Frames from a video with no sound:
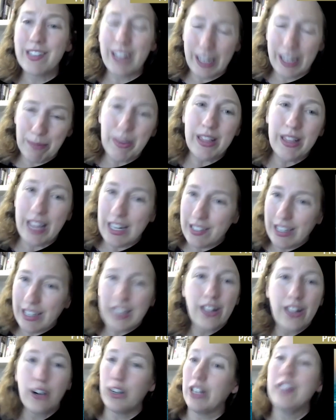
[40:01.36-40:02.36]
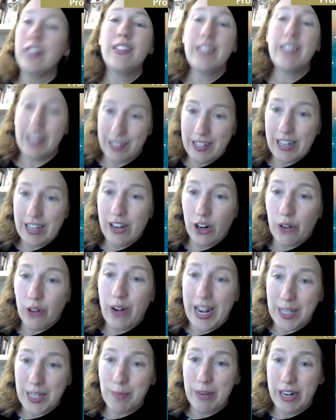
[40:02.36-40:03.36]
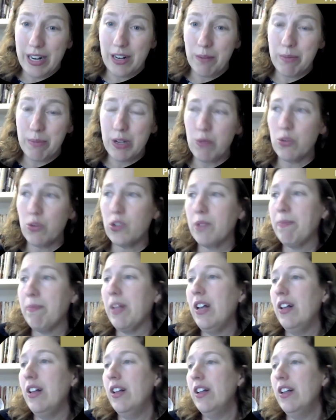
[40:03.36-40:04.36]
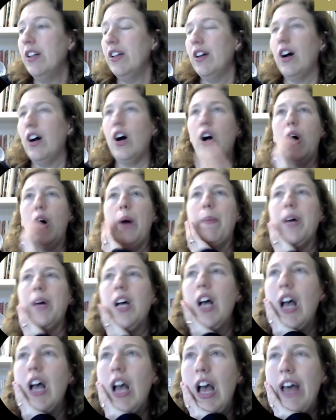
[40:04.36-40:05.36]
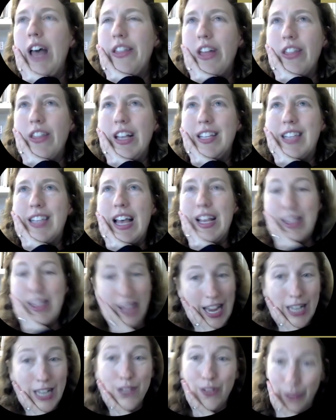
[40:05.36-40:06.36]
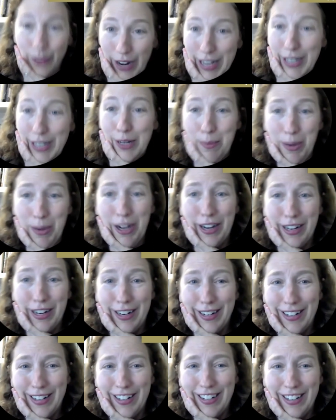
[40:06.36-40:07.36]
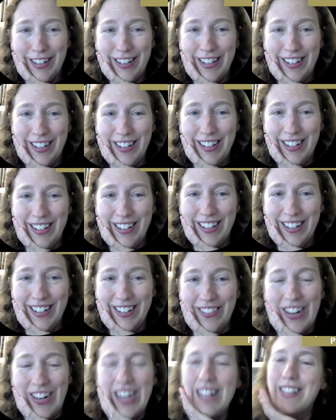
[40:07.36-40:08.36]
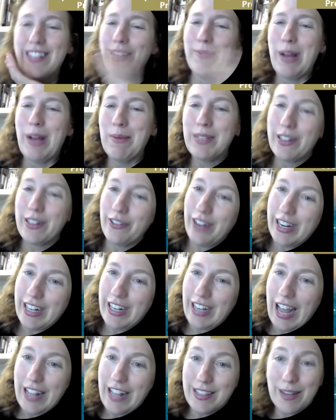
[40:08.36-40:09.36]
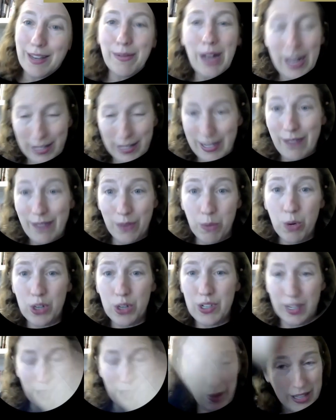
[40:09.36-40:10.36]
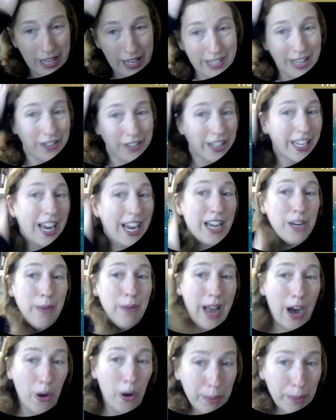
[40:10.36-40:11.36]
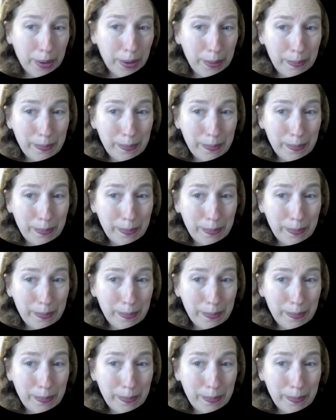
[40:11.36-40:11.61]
is like things like that are consistent harassment and abuse. And then they say, thanks for writing your book. Right. And sometimes they're like, and some, it's even worse is when they say, like, can you help?